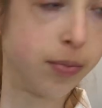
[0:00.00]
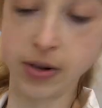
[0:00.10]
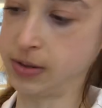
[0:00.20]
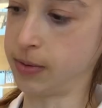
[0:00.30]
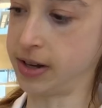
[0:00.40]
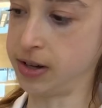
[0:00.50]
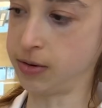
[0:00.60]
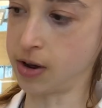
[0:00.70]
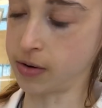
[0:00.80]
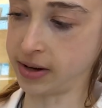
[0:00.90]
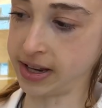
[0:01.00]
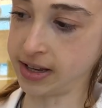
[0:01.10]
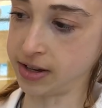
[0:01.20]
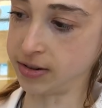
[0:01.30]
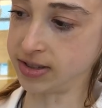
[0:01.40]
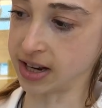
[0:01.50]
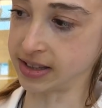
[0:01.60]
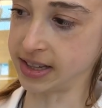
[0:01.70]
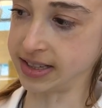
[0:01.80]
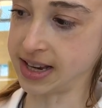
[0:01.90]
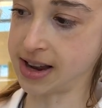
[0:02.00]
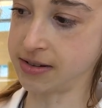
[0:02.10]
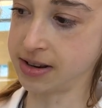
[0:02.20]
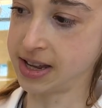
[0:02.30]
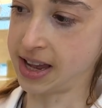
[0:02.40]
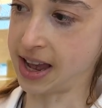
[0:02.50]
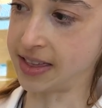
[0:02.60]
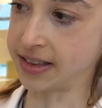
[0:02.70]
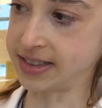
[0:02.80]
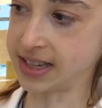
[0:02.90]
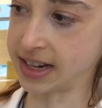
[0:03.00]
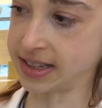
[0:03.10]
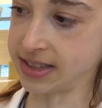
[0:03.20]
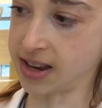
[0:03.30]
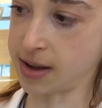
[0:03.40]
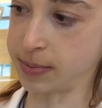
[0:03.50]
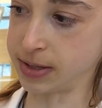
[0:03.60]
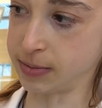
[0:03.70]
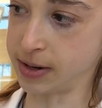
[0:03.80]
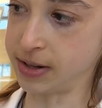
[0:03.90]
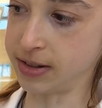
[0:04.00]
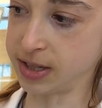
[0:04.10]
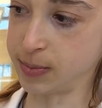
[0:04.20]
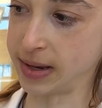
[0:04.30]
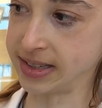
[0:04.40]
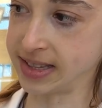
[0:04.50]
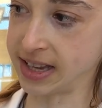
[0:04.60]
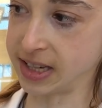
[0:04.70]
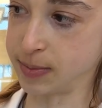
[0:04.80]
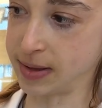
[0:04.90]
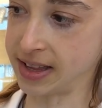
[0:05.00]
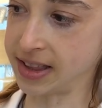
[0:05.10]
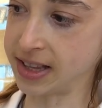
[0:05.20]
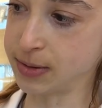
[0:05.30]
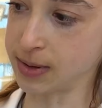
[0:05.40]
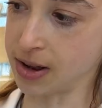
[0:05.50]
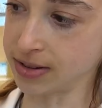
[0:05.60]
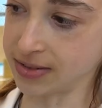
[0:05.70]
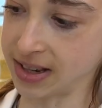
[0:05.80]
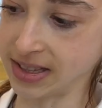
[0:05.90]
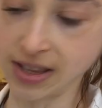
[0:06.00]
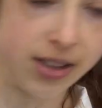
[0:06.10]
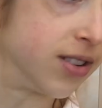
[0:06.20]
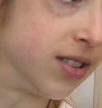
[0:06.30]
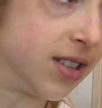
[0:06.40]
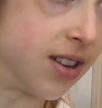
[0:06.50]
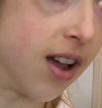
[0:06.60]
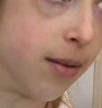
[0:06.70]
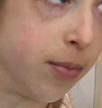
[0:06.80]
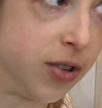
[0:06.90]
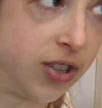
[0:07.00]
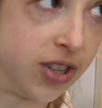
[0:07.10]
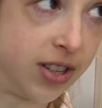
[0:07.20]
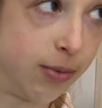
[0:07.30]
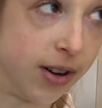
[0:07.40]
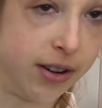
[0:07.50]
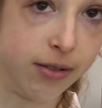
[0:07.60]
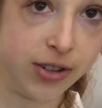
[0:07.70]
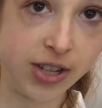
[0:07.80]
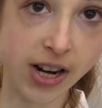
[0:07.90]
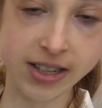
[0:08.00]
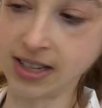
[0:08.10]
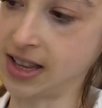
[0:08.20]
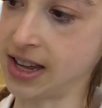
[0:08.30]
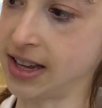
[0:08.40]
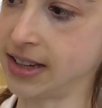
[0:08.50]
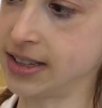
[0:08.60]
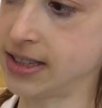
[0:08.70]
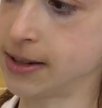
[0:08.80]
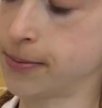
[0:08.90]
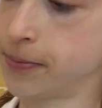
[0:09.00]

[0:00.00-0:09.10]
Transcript: is when you go in and you suck things out. And then the second stop is where you dispense things, but then this one also has a third stop, which is where you eject things.